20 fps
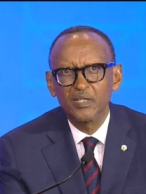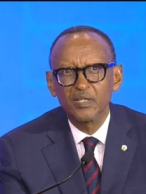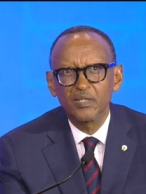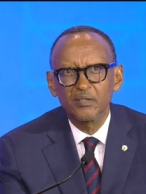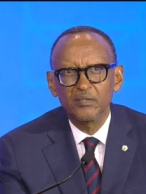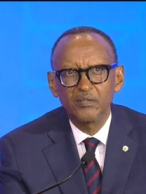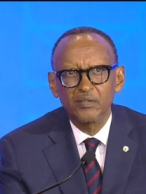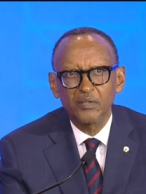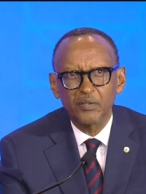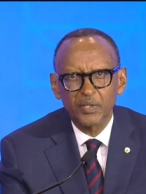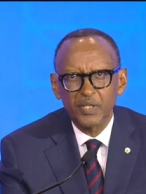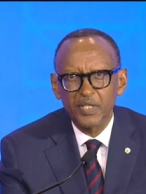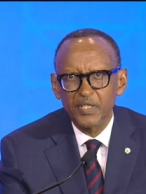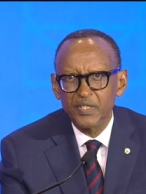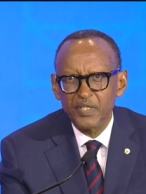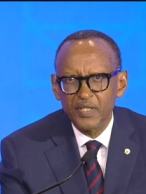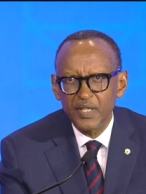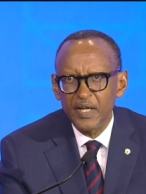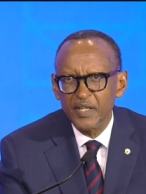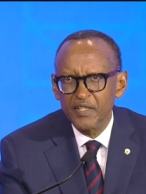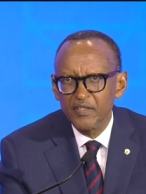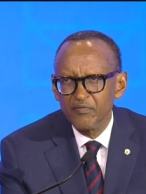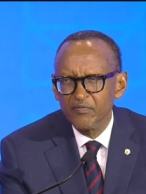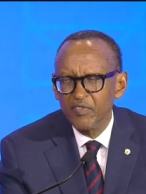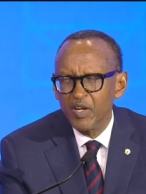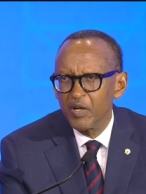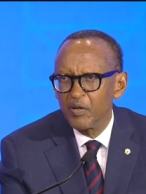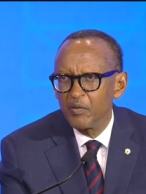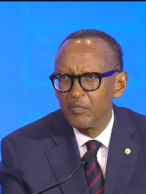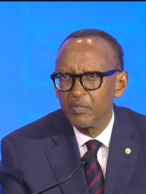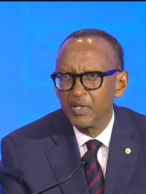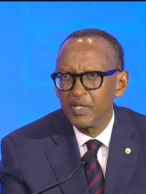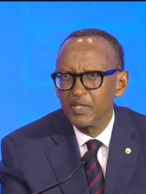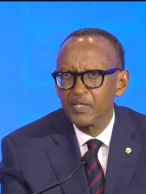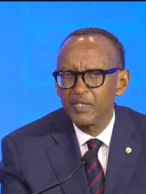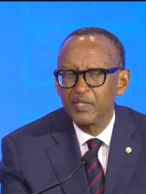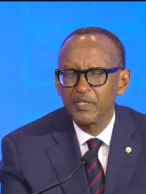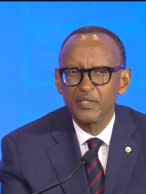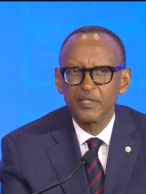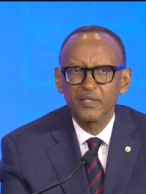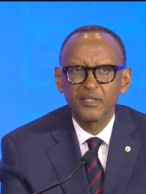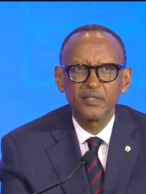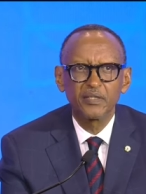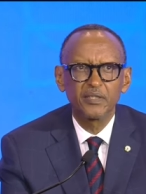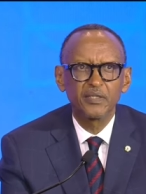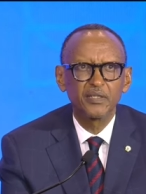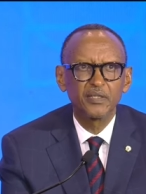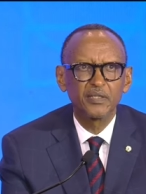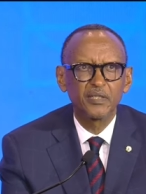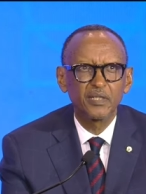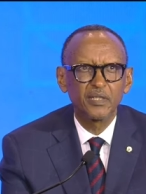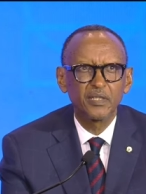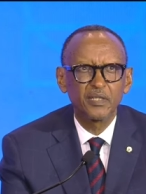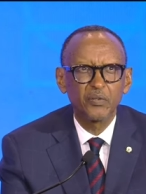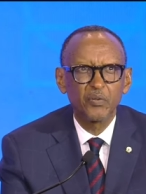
creates that environment uh,